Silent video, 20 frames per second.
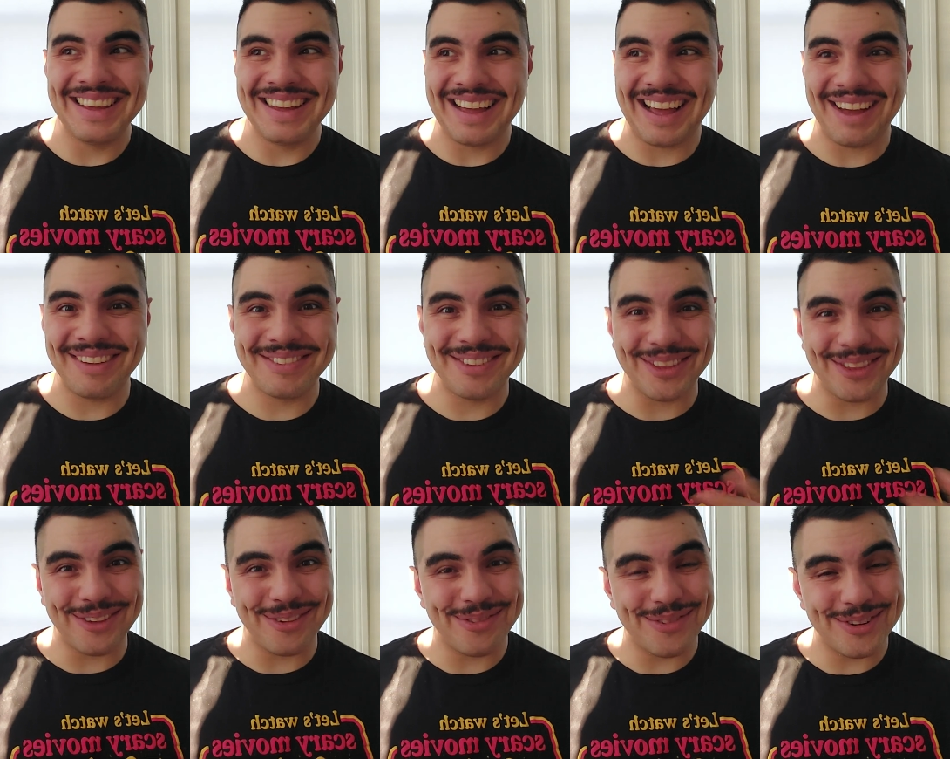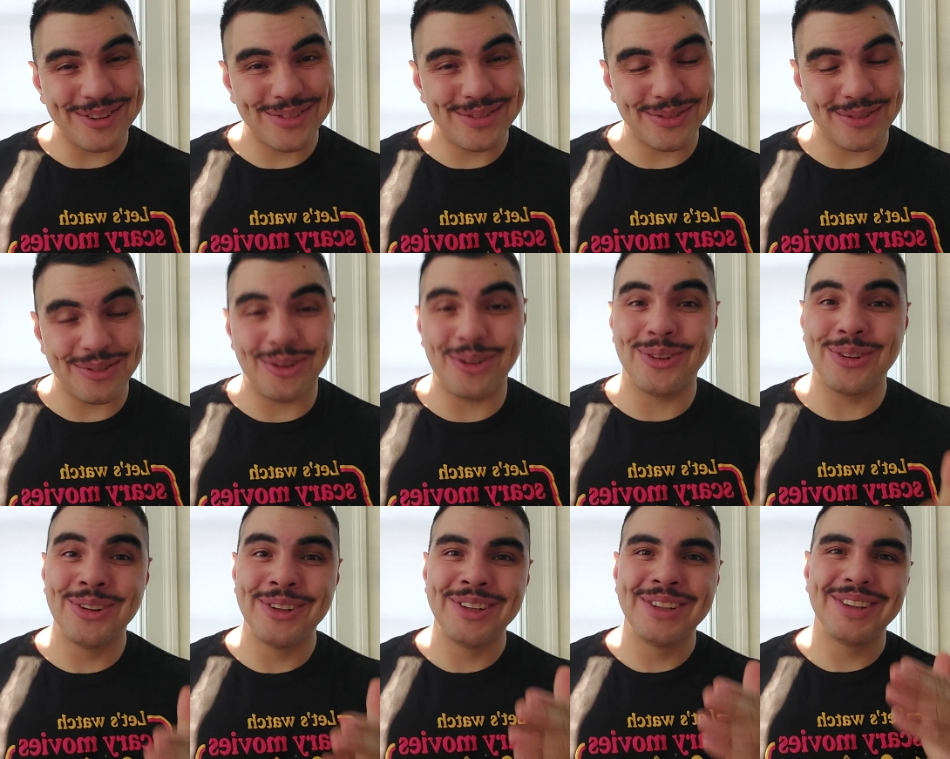after the first
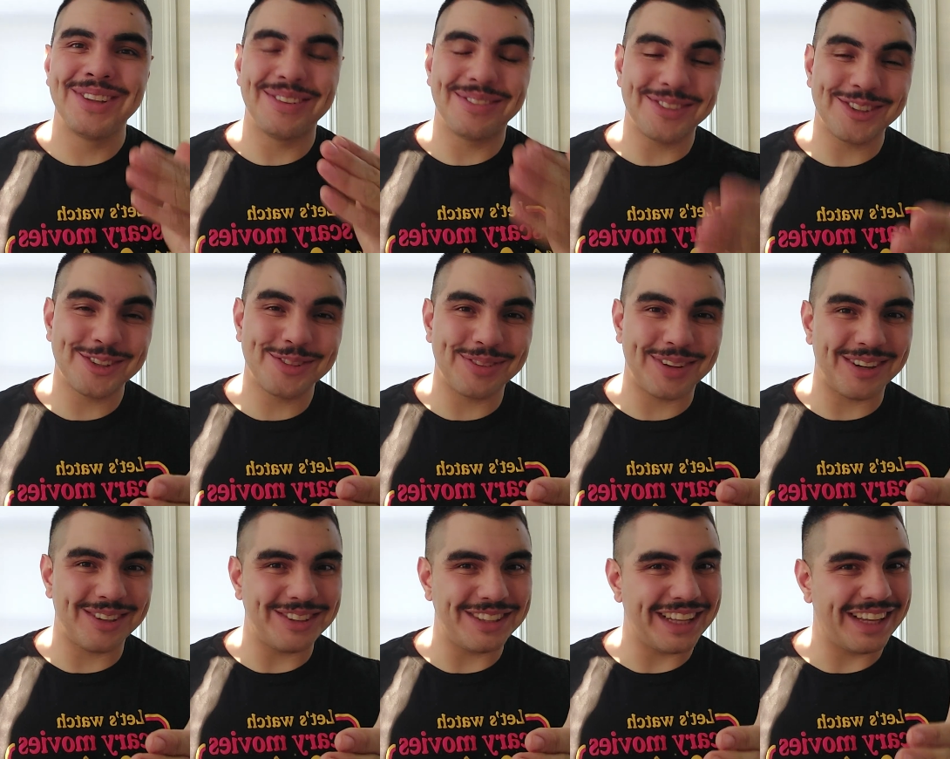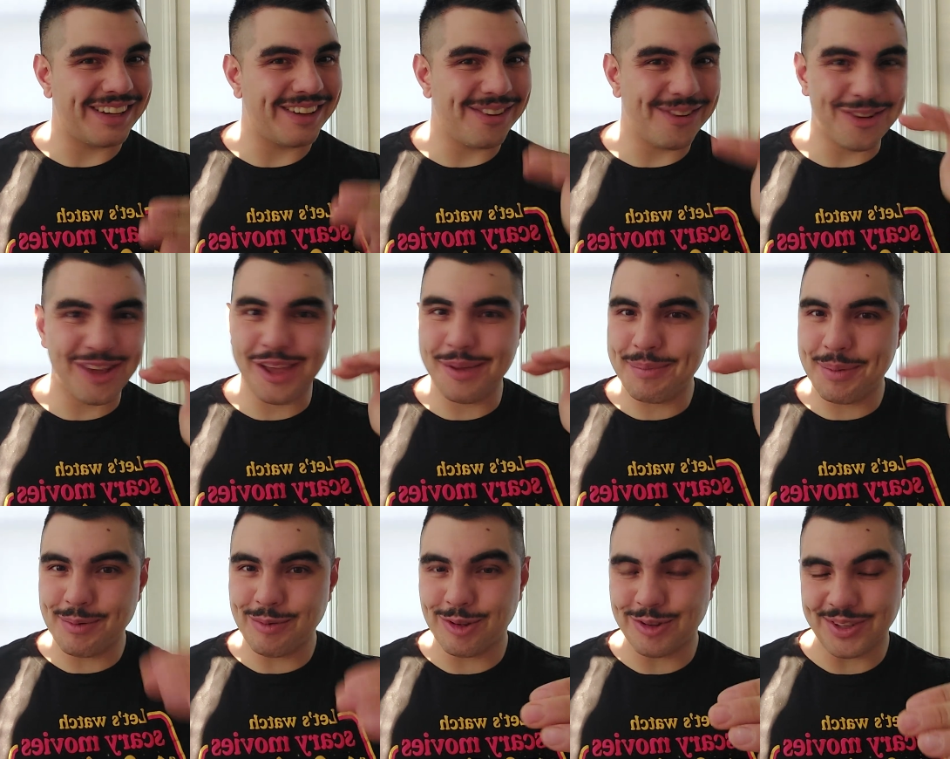fight, I was like, okay,
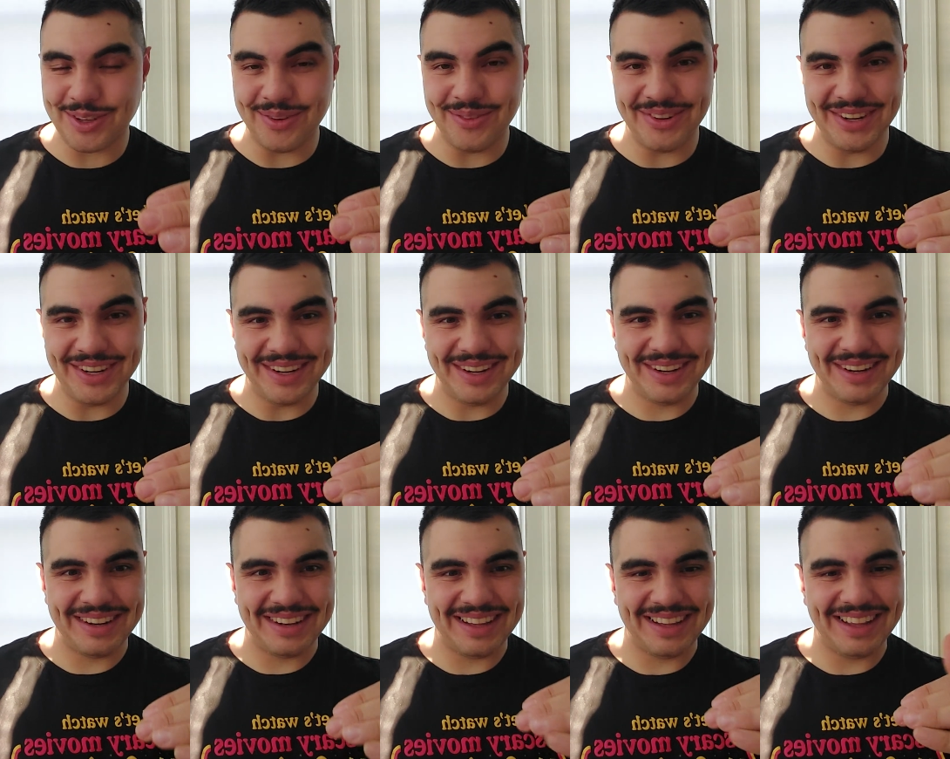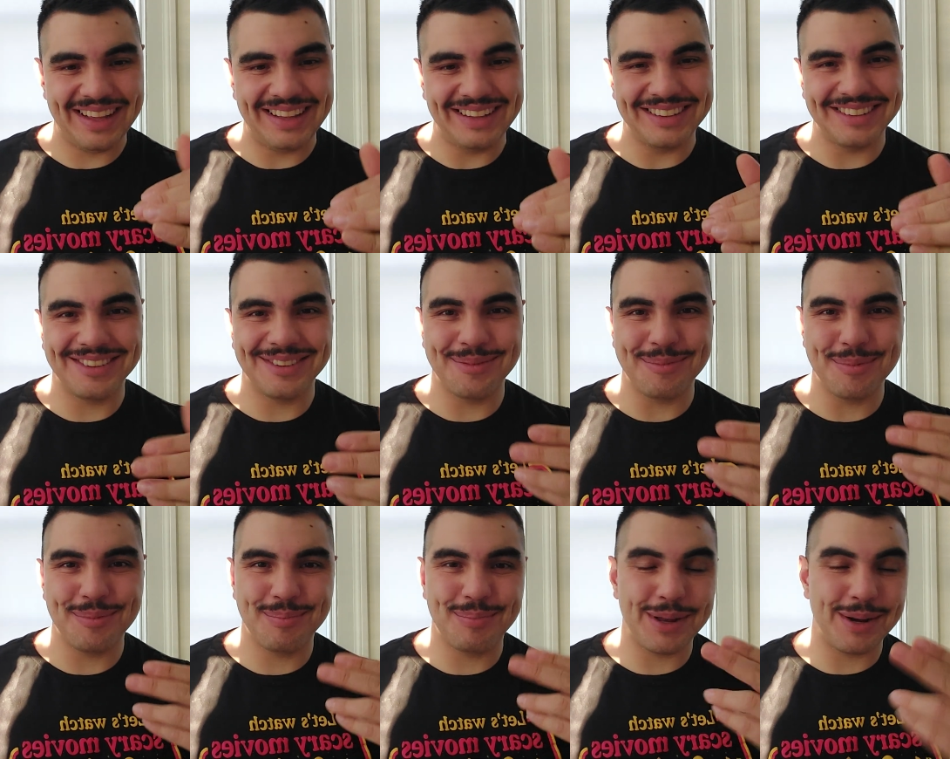Bivol's gonna win, and
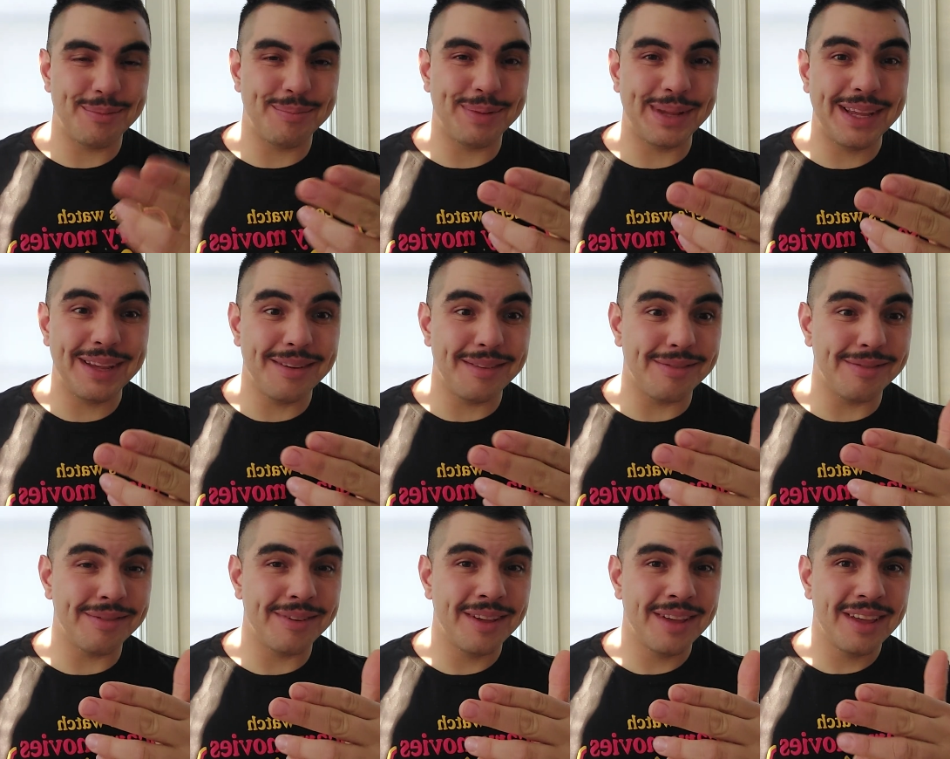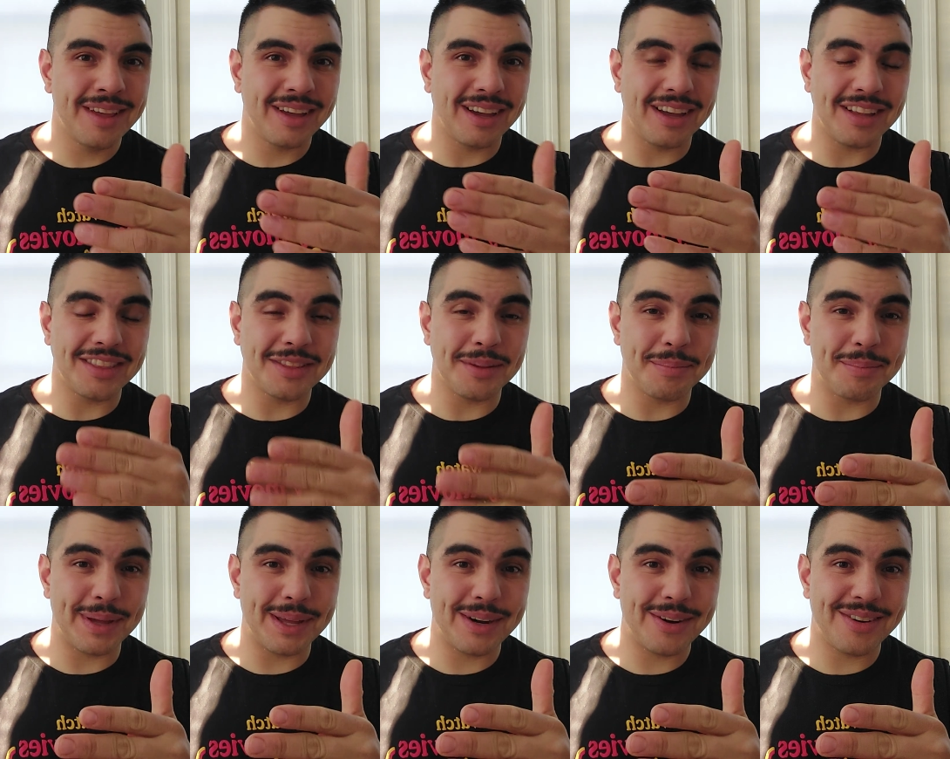Beterbiev got the
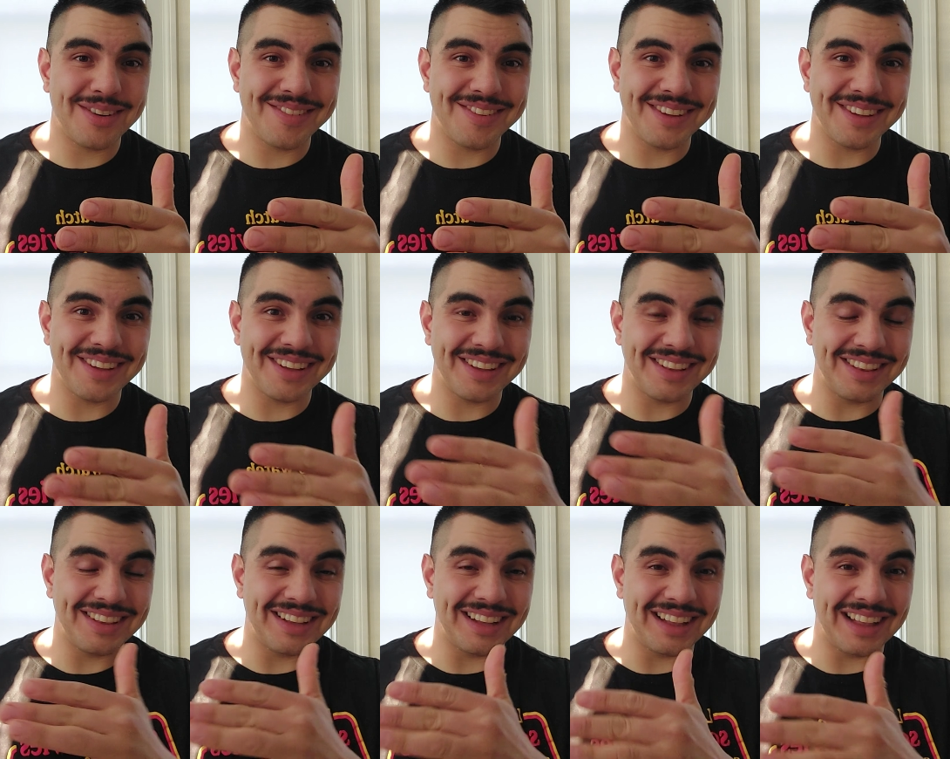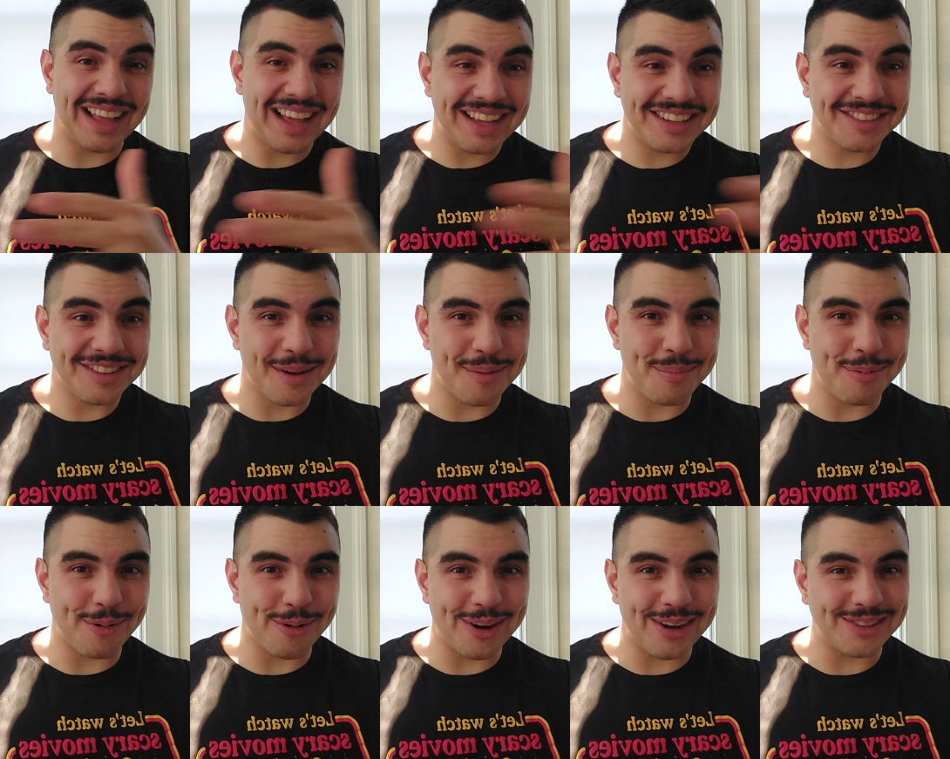better of it in the last
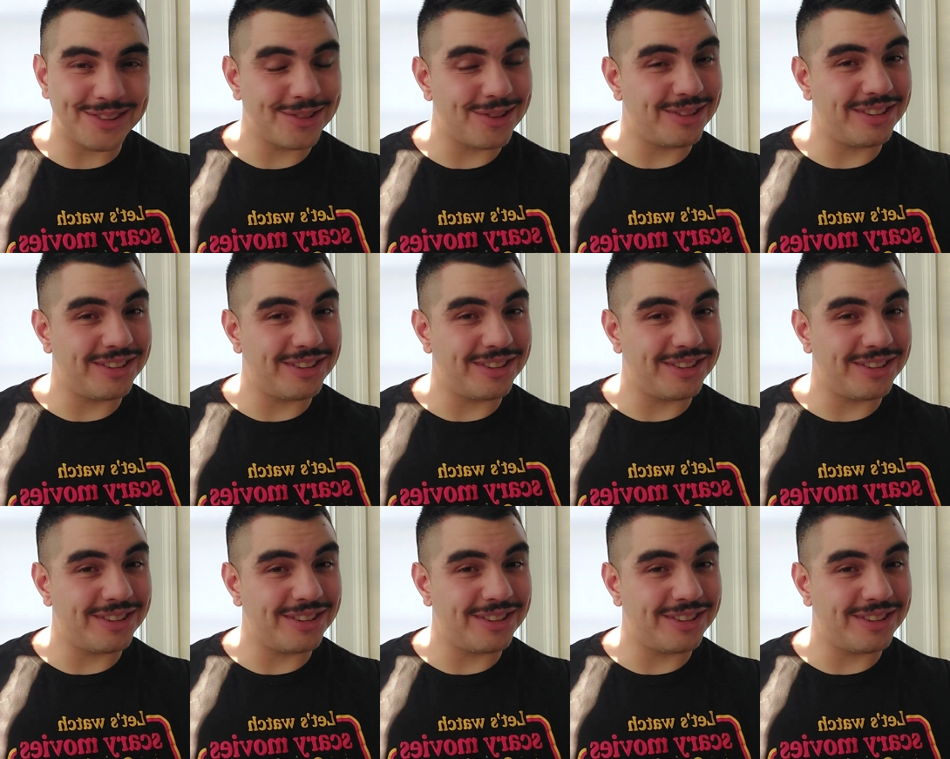couple rounds.